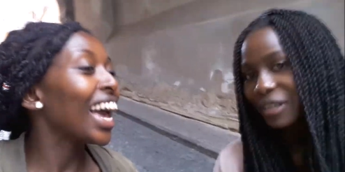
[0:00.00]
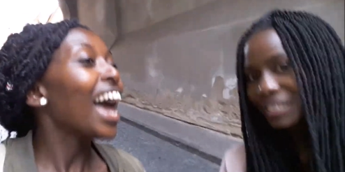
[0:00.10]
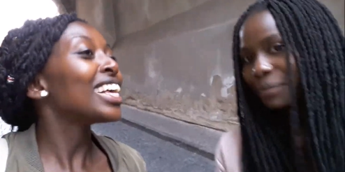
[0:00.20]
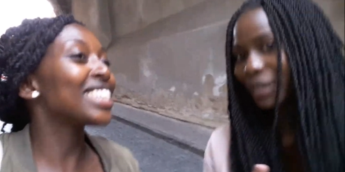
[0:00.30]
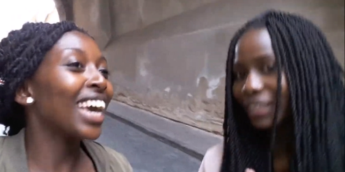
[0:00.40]
Speaker 1: say
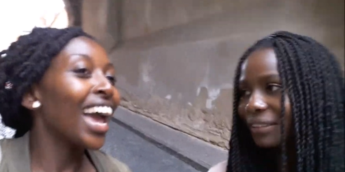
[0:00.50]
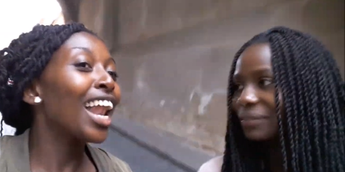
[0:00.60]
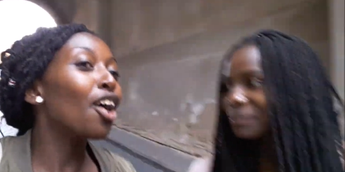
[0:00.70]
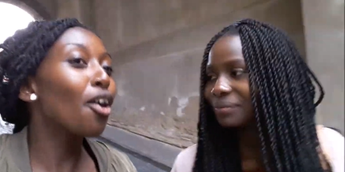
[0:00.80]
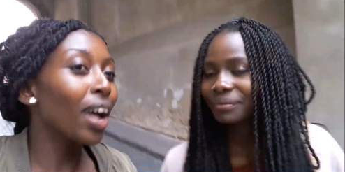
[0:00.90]
Proxima. Say
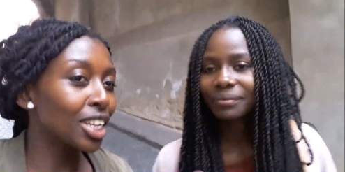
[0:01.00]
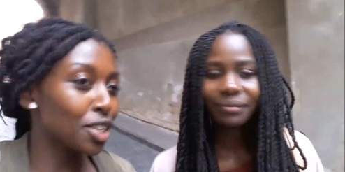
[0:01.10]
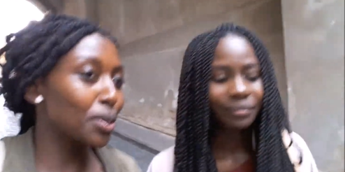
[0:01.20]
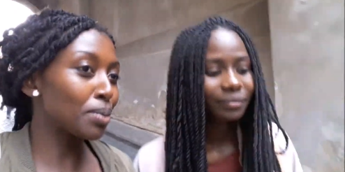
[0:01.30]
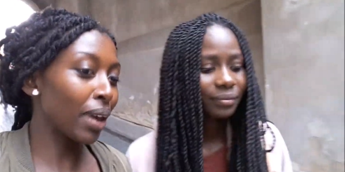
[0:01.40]
hello.
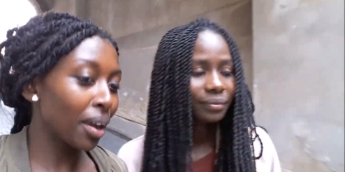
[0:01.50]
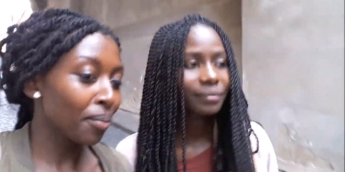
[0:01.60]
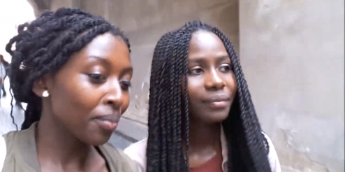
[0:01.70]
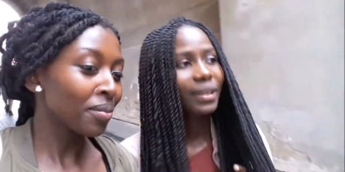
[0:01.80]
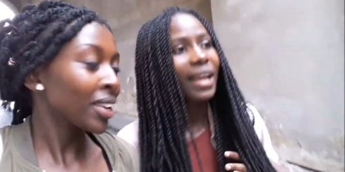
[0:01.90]
Excuse me.